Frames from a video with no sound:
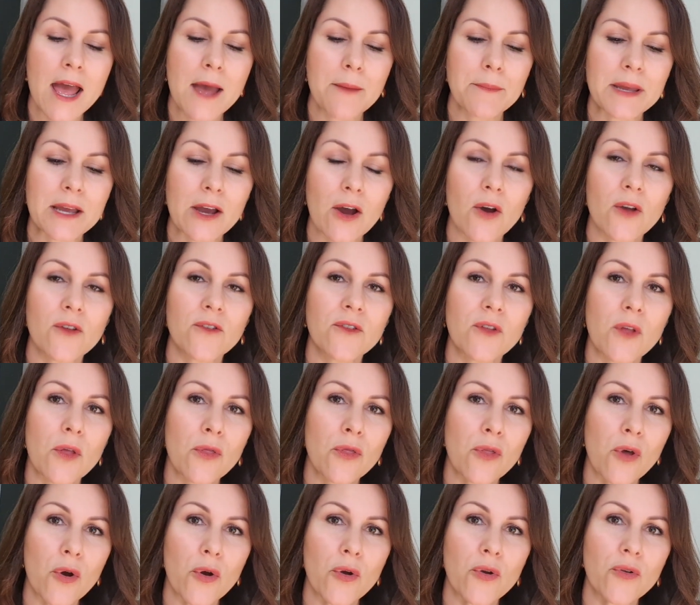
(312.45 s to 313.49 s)
because
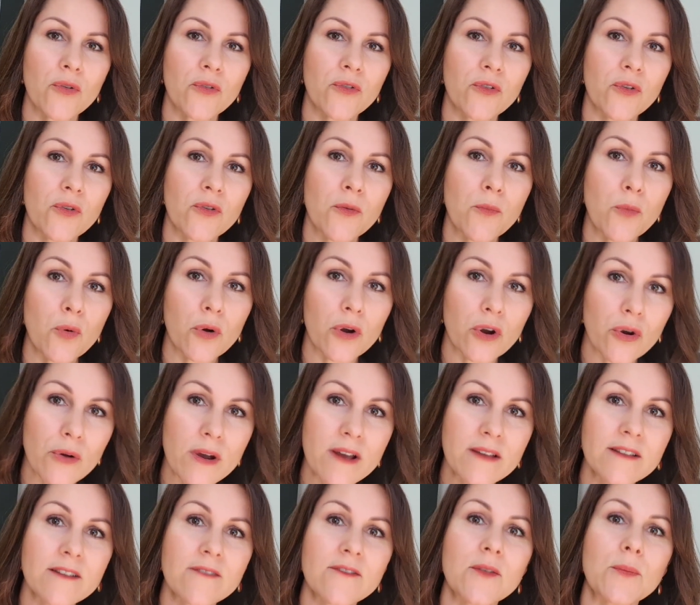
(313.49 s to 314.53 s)
the more
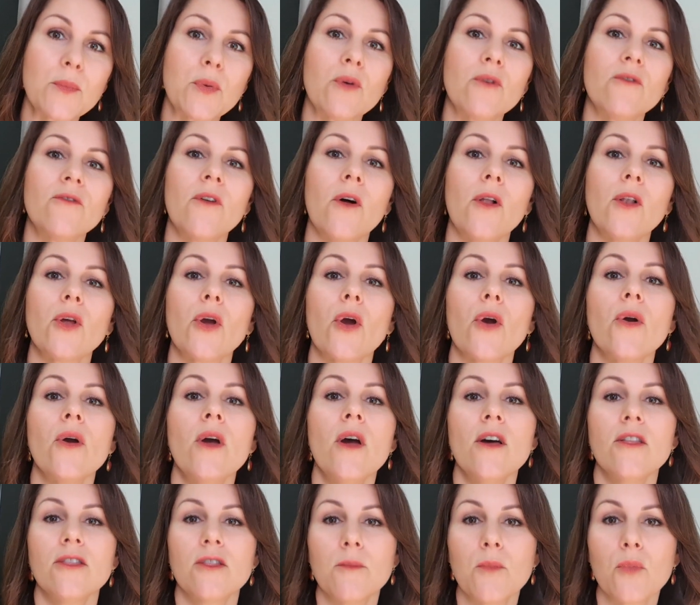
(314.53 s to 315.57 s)
aggressive the portfolio,
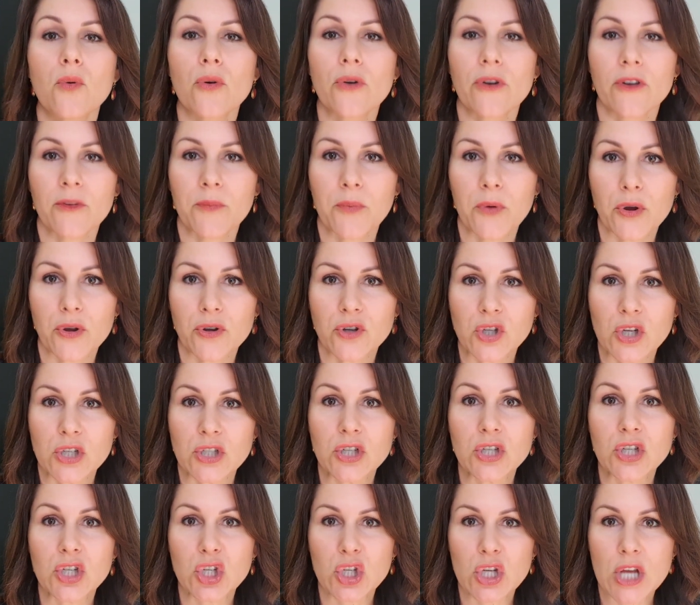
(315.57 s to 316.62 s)
the more exposure
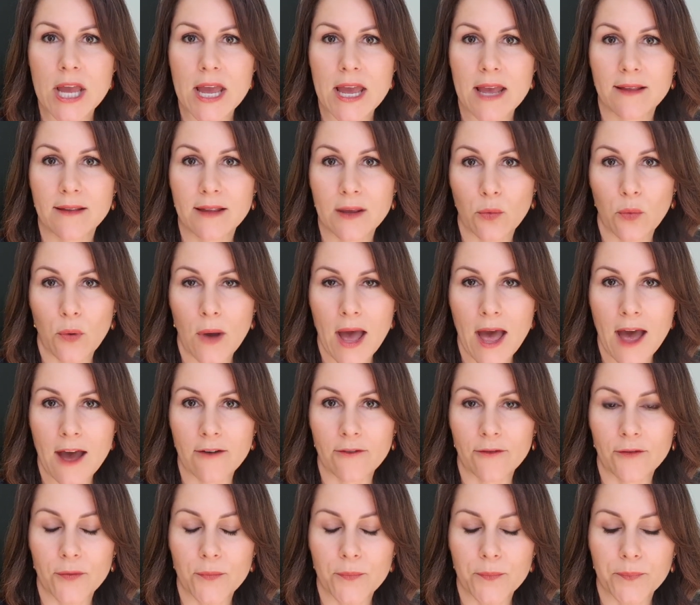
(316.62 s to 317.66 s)
to shares it will
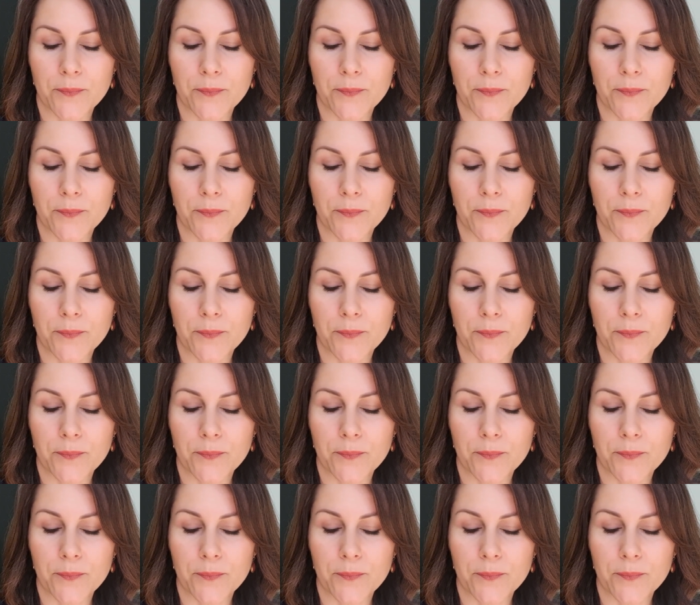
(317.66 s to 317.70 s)
have.